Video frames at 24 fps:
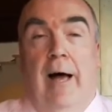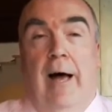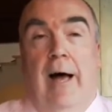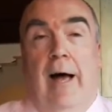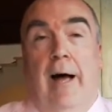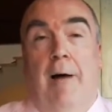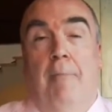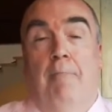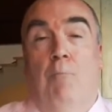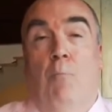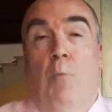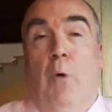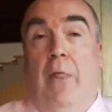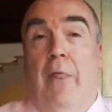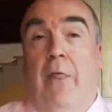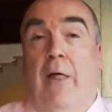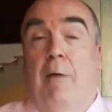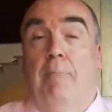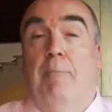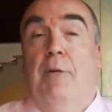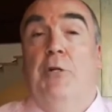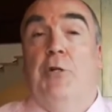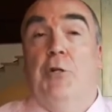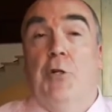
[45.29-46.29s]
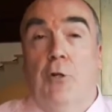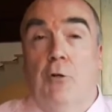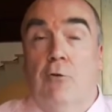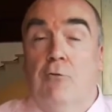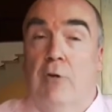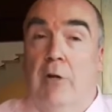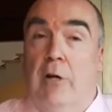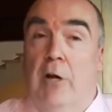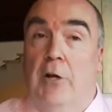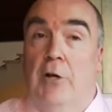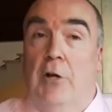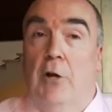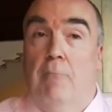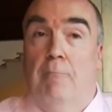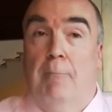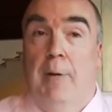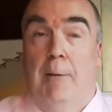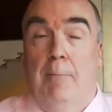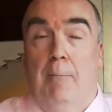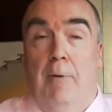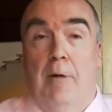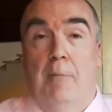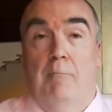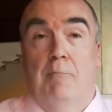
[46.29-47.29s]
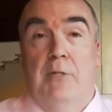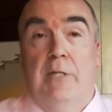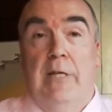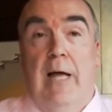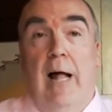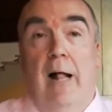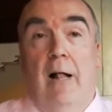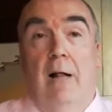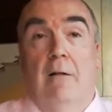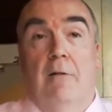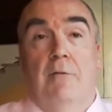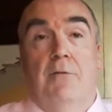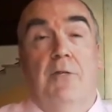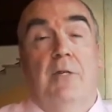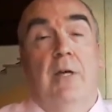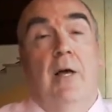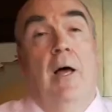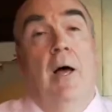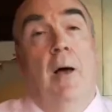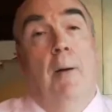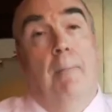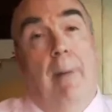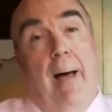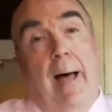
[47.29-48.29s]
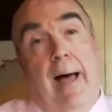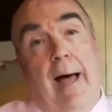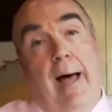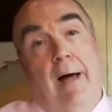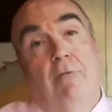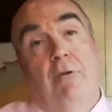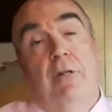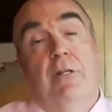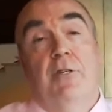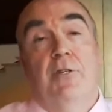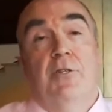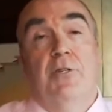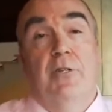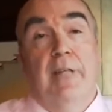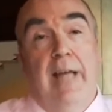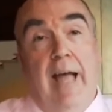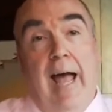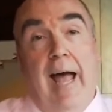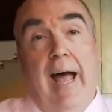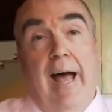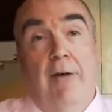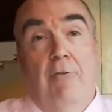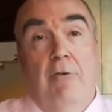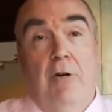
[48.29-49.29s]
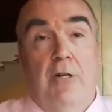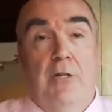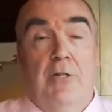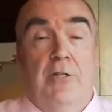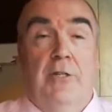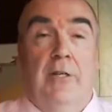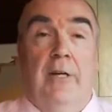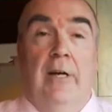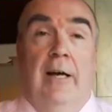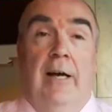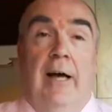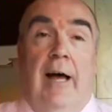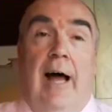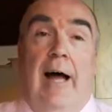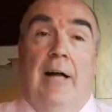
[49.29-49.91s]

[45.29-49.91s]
whether that be children and young people themselves, parents, carers,